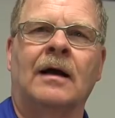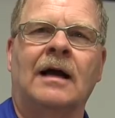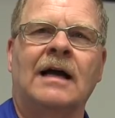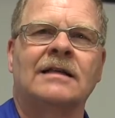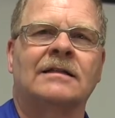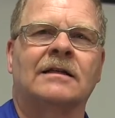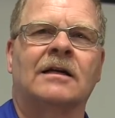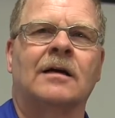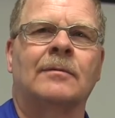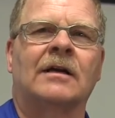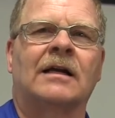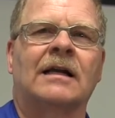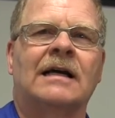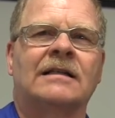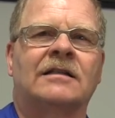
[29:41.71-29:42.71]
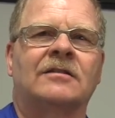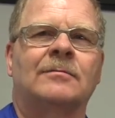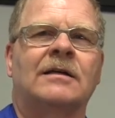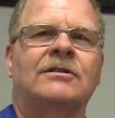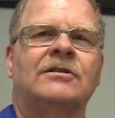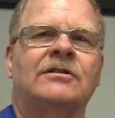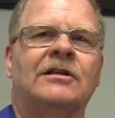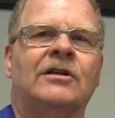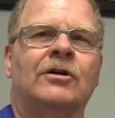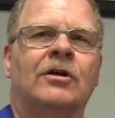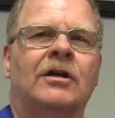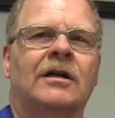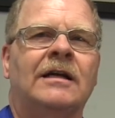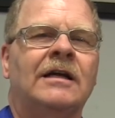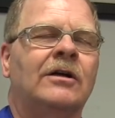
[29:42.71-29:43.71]
hasn't come to class as much as he
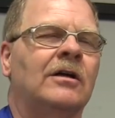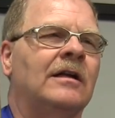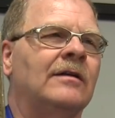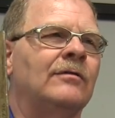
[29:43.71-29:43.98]
could, and he couldn't